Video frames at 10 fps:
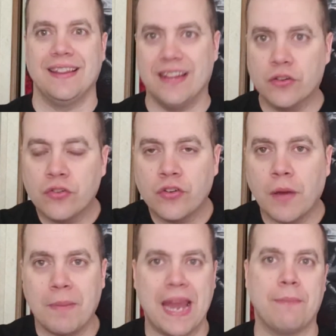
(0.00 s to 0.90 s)
This was
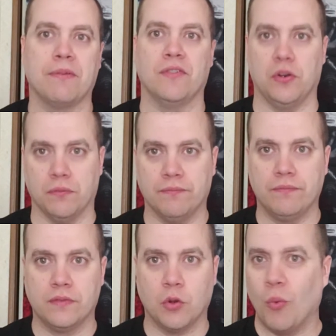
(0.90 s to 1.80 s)
on pay-per-view.
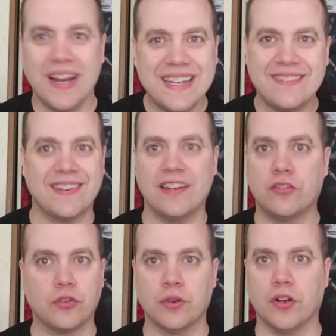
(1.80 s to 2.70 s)
Why'd they
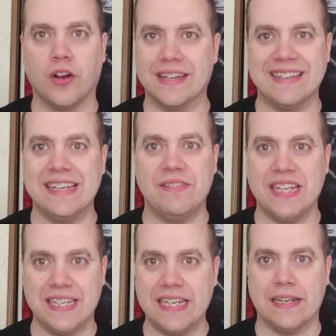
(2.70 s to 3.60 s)
censor it on the
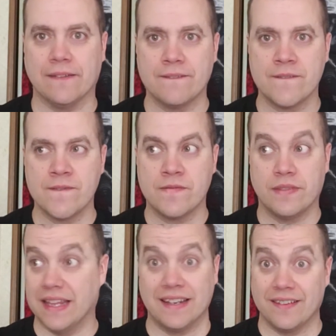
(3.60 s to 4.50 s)
DVD?
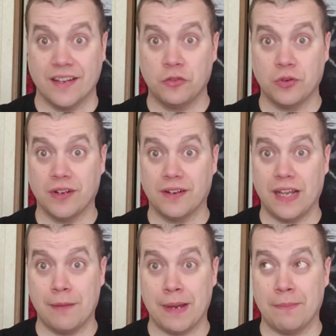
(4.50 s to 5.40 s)
Did they censor it on the
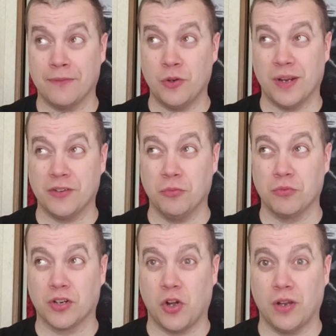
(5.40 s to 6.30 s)
live pay-per-view? I don't
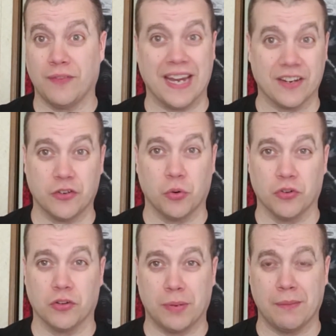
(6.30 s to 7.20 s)
recall if I actually
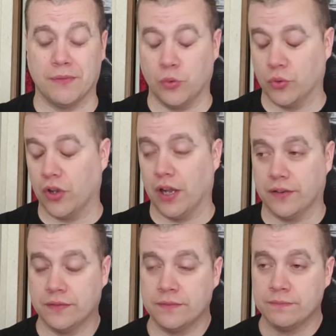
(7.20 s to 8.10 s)
ordered this pay-per-view or
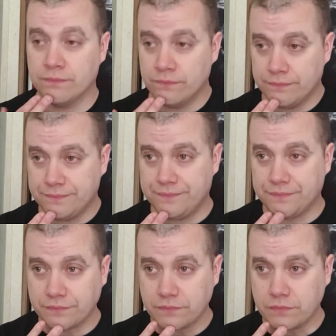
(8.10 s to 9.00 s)
not,
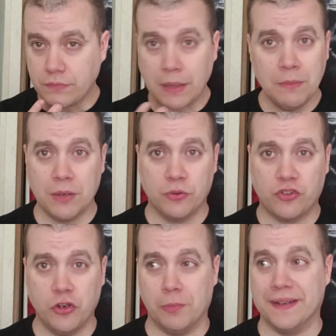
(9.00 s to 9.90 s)
but it was
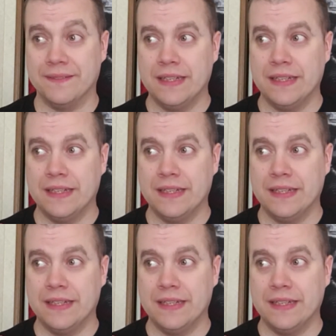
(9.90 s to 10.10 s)
stupid.